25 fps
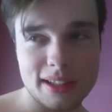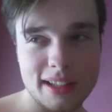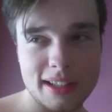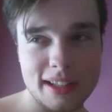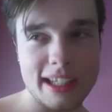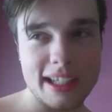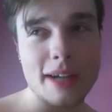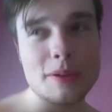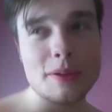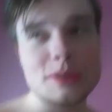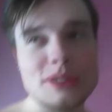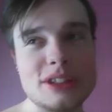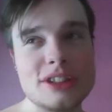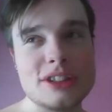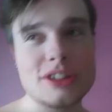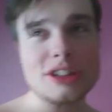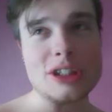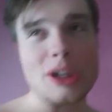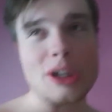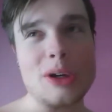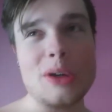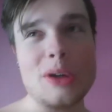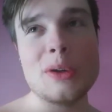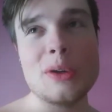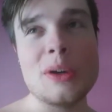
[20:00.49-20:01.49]
Like, I was
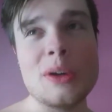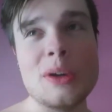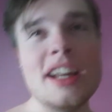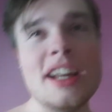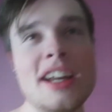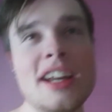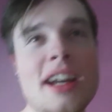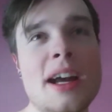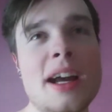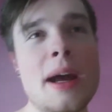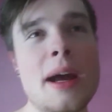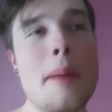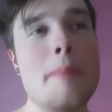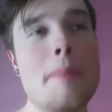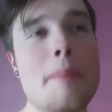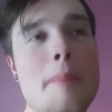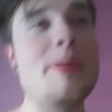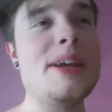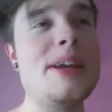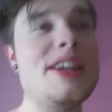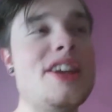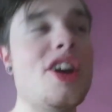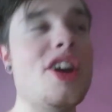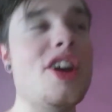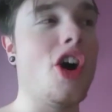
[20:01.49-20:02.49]
so
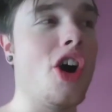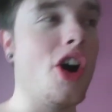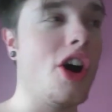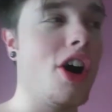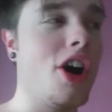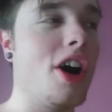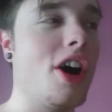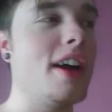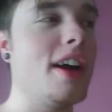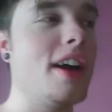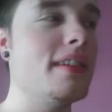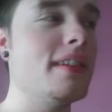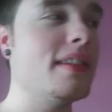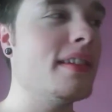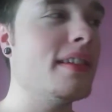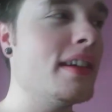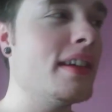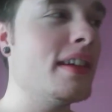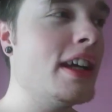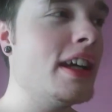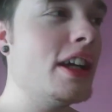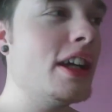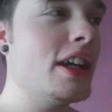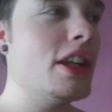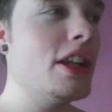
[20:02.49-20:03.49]
beyond
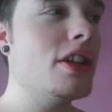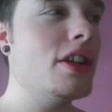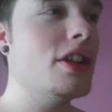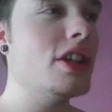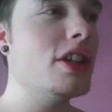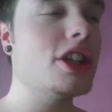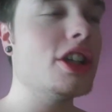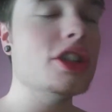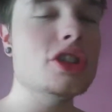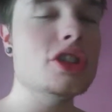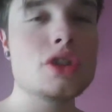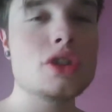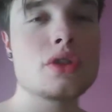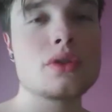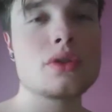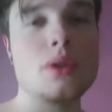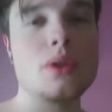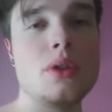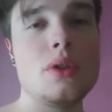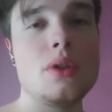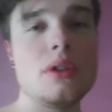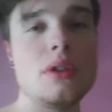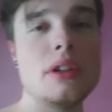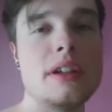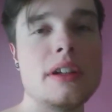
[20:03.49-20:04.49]
the
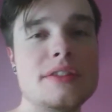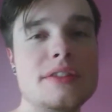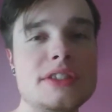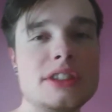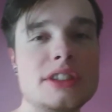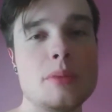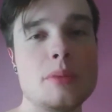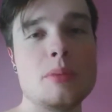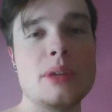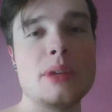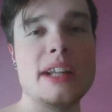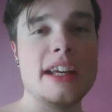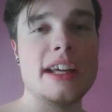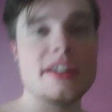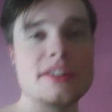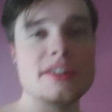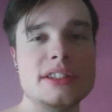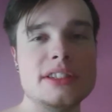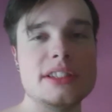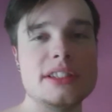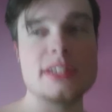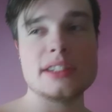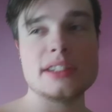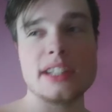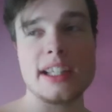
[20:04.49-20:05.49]
control of someone
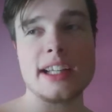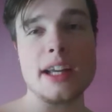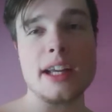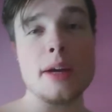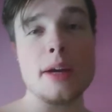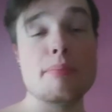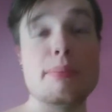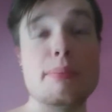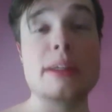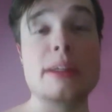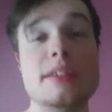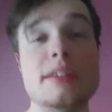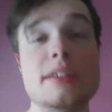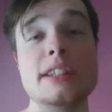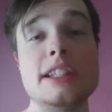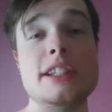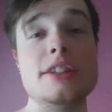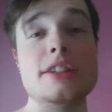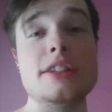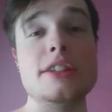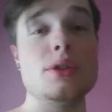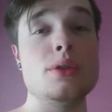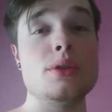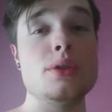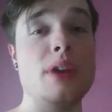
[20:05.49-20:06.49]
else's like ability
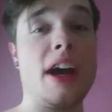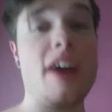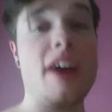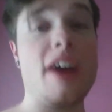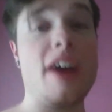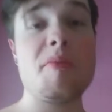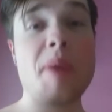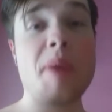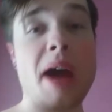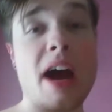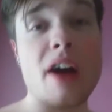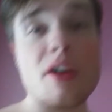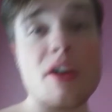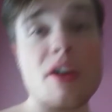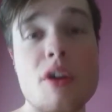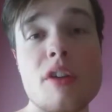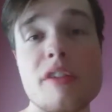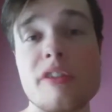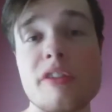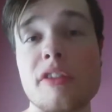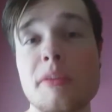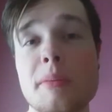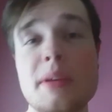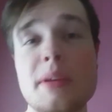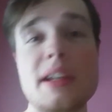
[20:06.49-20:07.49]
to have power
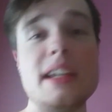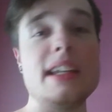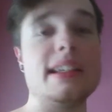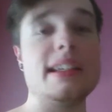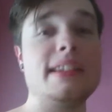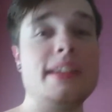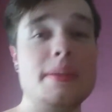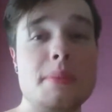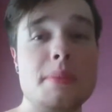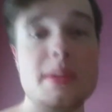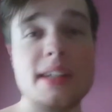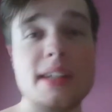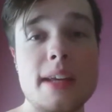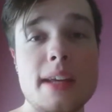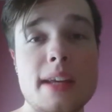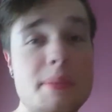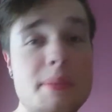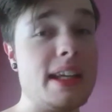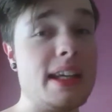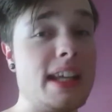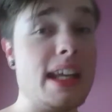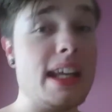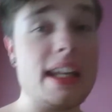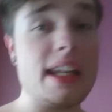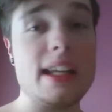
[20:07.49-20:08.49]
over me, intimidate
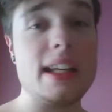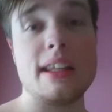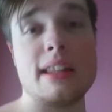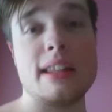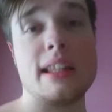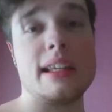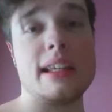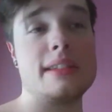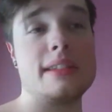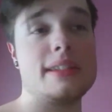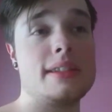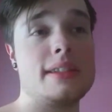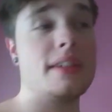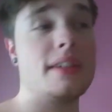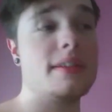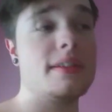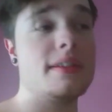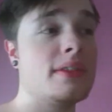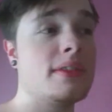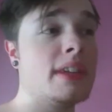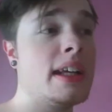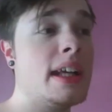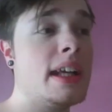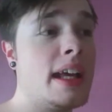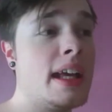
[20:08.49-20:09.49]
me, any of that stuff.
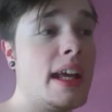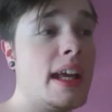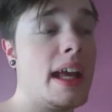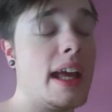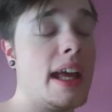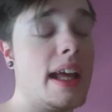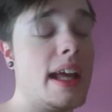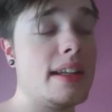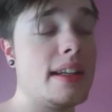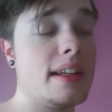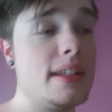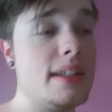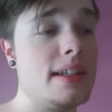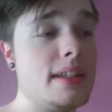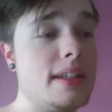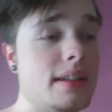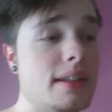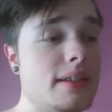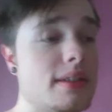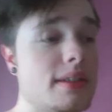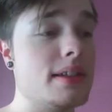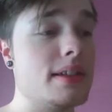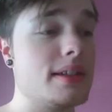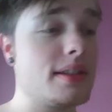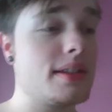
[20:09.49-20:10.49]
And he
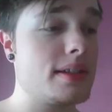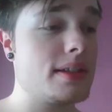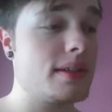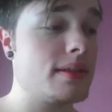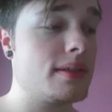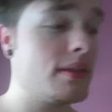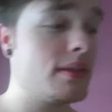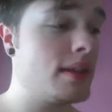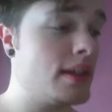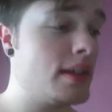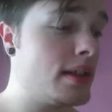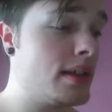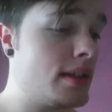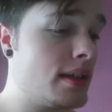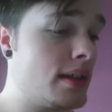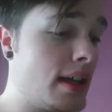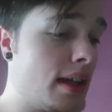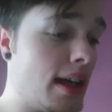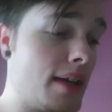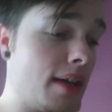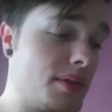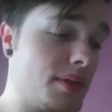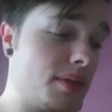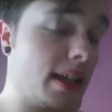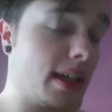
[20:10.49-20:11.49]
just,
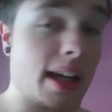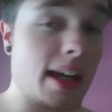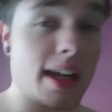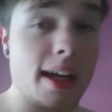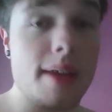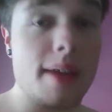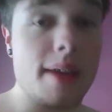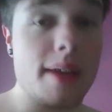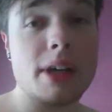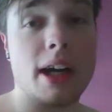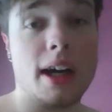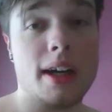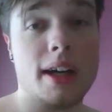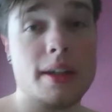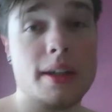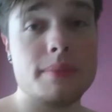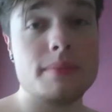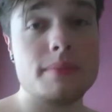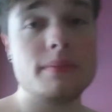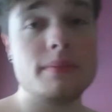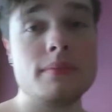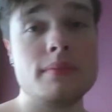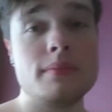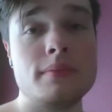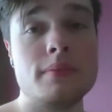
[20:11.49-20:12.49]
I was like, I am calm,
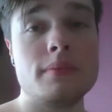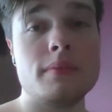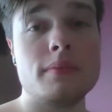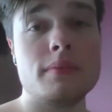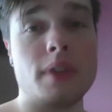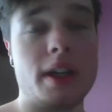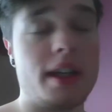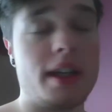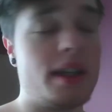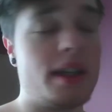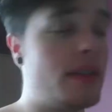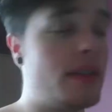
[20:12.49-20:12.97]
right?